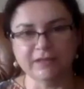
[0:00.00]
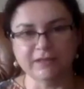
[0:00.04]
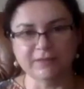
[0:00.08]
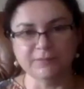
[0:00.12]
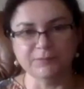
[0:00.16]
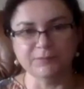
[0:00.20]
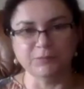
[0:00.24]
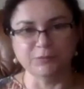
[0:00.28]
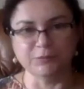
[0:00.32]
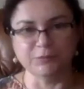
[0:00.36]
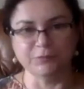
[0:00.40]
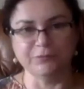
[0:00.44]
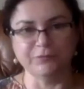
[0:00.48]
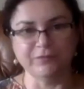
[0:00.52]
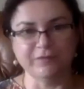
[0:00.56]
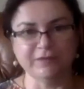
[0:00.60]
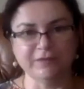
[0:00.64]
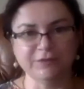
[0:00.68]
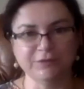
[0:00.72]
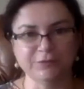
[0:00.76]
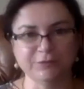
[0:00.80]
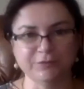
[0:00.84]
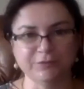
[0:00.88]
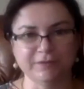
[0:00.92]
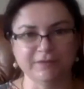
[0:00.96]
move
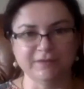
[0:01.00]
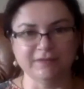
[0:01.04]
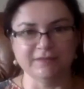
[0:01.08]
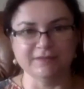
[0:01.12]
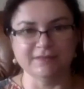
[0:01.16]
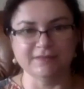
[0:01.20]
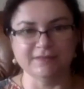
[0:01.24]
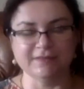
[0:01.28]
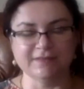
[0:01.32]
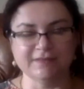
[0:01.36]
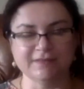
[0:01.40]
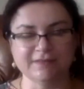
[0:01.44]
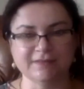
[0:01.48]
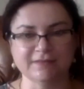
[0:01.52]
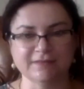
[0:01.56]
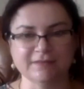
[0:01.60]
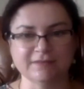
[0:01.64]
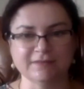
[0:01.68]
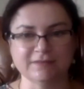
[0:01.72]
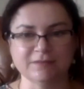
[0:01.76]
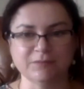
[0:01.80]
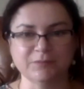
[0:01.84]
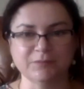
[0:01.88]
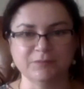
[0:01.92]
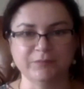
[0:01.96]
into this
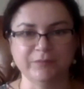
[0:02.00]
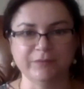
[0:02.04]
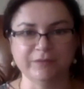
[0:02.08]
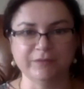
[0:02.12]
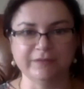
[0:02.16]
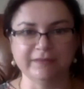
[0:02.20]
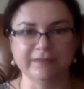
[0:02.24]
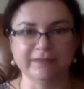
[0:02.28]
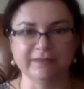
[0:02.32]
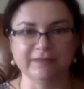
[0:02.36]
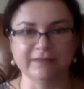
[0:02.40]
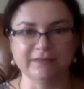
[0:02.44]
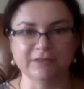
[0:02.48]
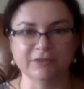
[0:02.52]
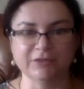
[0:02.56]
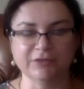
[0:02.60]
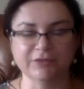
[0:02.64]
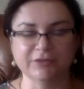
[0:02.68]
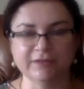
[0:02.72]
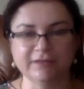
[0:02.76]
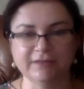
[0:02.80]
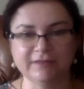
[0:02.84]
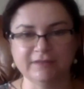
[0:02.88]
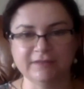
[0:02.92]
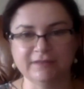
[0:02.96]
building the
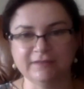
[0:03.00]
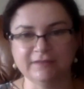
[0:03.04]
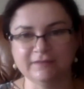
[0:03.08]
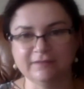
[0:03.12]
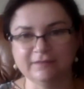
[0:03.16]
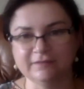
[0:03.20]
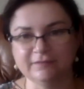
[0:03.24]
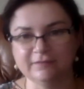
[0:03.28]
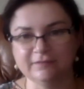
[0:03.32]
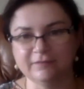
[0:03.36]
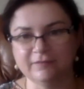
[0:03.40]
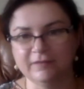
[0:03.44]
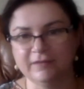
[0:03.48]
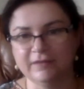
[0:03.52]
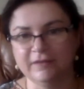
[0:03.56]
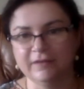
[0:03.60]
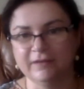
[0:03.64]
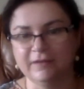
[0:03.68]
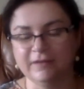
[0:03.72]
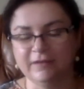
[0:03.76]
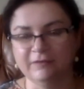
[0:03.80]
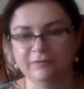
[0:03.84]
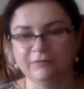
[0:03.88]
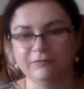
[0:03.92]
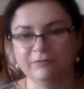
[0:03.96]
credit in the
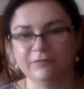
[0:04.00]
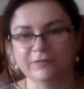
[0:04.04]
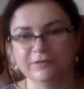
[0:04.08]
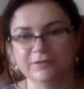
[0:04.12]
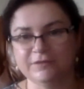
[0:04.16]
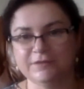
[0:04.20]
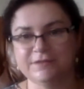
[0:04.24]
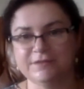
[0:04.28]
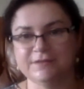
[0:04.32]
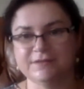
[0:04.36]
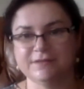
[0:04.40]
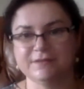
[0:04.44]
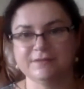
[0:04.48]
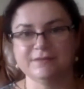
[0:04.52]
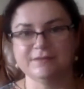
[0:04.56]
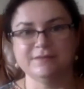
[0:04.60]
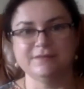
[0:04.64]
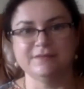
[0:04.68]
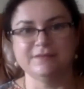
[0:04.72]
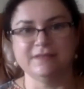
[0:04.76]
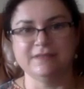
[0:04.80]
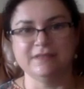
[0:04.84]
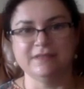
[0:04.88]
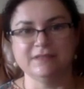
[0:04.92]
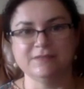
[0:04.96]
first
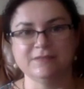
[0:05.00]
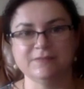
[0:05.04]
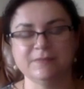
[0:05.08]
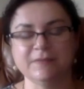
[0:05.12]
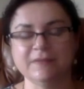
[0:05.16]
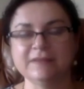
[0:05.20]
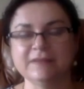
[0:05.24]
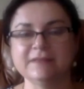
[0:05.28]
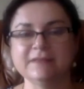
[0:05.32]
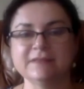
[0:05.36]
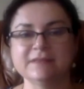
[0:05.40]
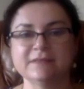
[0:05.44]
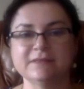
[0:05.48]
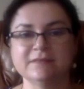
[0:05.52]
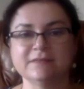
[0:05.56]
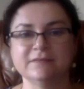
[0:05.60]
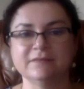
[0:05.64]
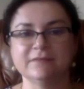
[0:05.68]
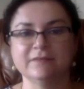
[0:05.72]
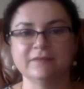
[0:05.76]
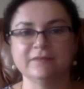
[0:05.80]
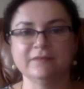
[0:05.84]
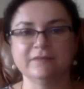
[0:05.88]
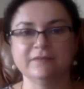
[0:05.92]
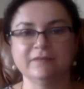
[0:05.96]
6 months,
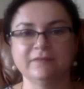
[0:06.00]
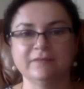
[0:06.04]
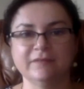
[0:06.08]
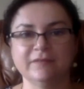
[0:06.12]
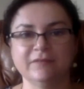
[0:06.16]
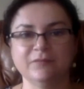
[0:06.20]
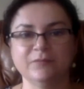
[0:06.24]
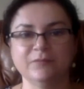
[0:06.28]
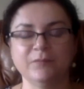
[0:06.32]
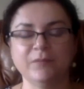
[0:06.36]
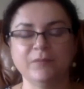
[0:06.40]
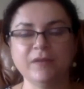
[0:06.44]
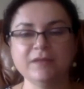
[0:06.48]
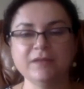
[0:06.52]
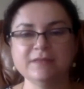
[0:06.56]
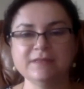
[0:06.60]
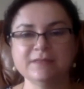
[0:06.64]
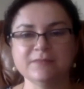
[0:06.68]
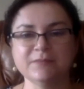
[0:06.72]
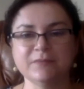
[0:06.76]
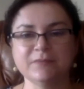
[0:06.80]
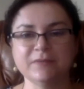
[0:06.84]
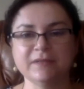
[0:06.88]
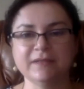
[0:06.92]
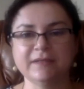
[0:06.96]
if
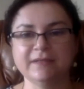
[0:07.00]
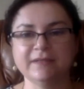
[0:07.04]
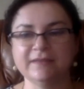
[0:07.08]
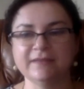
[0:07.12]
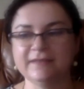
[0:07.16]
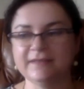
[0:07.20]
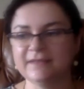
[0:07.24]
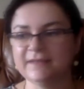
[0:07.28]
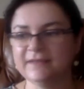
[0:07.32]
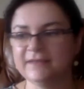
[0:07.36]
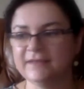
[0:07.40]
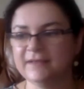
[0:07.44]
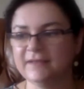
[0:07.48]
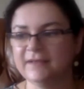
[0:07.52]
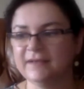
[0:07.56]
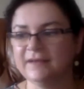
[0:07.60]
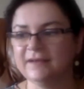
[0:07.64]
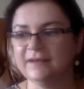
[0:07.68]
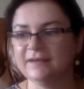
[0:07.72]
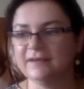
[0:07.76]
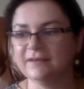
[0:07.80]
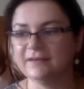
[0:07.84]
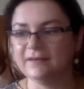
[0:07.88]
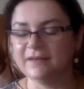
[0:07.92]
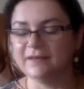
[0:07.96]
possible, and then
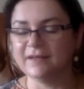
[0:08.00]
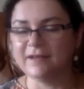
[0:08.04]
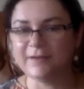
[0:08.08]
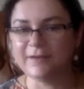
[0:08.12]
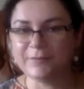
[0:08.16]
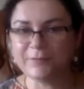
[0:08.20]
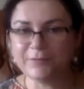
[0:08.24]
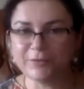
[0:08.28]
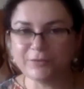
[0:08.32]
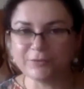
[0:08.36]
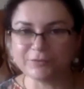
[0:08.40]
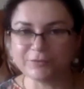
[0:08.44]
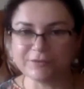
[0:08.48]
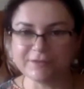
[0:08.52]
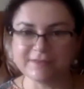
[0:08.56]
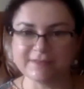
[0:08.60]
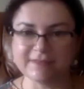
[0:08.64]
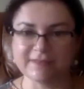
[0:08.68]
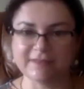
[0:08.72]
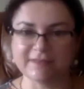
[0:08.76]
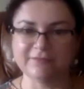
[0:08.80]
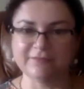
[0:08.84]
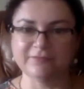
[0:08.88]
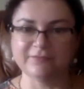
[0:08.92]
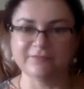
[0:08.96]
allow
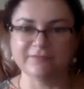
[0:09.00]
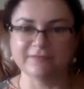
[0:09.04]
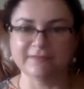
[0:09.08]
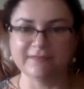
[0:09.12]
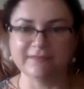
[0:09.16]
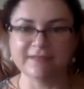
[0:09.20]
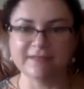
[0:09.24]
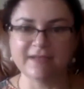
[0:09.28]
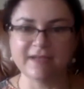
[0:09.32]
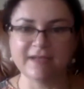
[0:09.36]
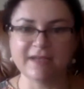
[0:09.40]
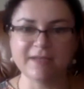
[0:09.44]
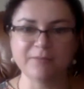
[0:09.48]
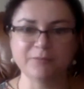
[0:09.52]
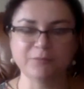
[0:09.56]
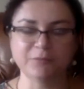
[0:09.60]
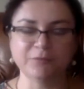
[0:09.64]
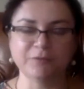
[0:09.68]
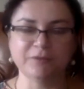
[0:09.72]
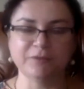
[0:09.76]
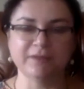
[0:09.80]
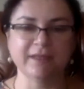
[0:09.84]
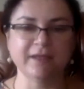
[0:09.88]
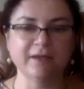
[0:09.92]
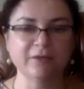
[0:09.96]
yourself a time
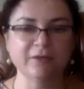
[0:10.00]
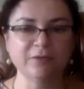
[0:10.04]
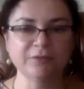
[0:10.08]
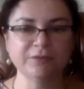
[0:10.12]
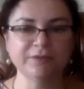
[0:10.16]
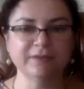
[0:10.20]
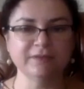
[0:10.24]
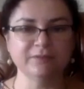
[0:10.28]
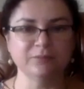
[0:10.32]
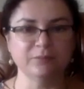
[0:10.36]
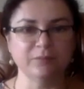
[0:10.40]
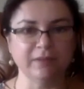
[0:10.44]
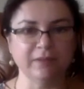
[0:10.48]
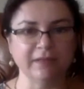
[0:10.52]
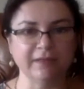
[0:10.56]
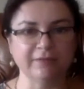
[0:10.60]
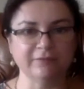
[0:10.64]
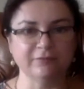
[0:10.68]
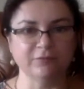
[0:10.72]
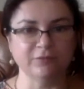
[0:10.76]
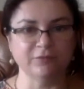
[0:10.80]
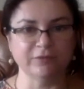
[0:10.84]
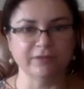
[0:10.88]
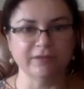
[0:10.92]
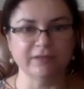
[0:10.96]
without applying
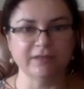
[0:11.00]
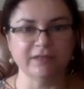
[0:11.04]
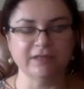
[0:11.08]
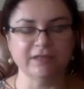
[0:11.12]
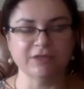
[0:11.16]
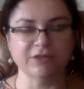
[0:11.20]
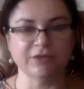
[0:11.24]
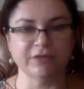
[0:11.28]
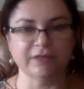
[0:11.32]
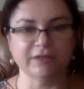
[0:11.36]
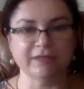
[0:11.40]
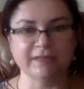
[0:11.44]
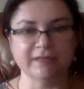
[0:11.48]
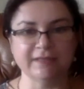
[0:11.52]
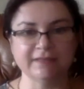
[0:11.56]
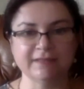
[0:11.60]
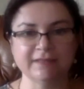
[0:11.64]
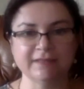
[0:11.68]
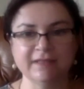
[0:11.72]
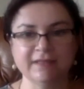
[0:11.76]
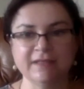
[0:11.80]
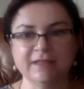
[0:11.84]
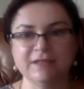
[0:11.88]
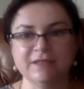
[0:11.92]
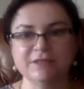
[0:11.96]
for any credit
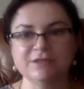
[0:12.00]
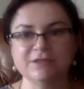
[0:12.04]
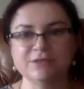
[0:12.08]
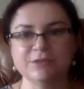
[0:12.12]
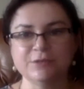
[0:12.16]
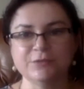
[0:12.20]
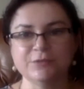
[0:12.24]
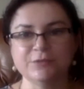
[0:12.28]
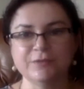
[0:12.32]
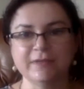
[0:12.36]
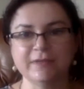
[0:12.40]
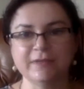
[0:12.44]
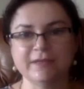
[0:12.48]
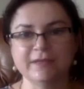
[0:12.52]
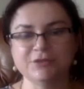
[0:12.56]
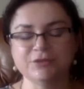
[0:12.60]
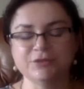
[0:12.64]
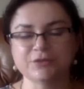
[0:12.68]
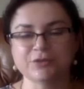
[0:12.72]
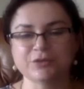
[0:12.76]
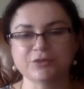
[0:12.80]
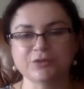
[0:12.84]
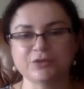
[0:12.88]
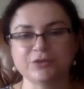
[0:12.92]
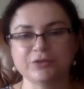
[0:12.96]
so that
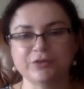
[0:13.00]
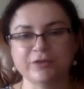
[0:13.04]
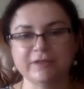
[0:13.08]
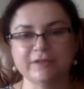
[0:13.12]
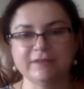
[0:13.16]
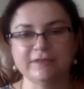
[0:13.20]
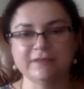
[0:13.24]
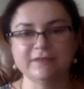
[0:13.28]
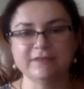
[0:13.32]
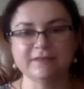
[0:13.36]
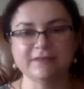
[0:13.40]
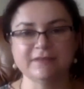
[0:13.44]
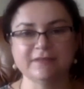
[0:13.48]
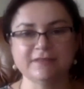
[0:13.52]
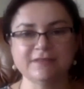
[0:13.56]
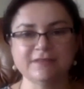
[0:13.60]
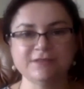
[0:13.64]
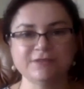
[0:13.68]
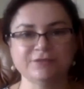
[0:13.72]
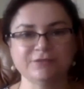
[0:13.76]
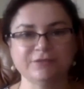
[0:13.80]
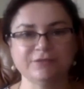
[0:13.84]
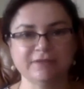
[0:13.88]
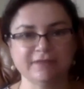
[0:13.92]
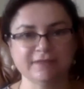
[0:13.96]
your credit
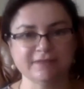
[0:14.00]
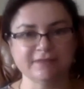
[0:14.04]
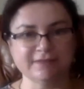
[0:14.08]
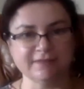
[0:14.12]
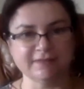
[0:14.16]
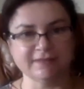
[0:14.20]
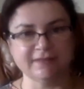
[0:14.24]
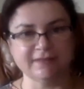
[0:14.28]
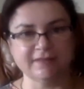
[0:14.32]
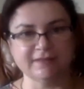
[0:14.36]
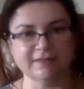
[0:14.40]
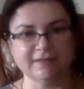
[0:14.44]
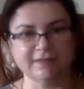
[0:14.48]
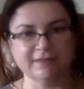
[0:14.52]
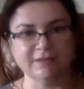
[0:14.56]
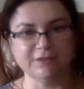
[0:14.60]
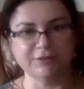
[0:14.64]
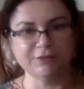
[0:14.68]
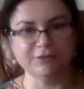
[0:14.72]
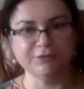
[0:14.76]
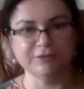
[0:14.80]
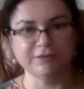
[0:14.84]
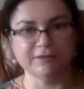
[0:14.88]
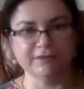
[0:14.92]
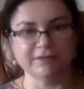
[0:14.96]
history doesn't get
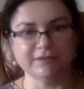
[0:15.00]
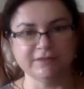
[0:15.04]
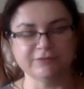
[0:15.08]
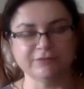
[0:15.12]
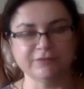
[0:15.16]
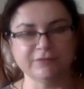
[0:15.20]
diluted.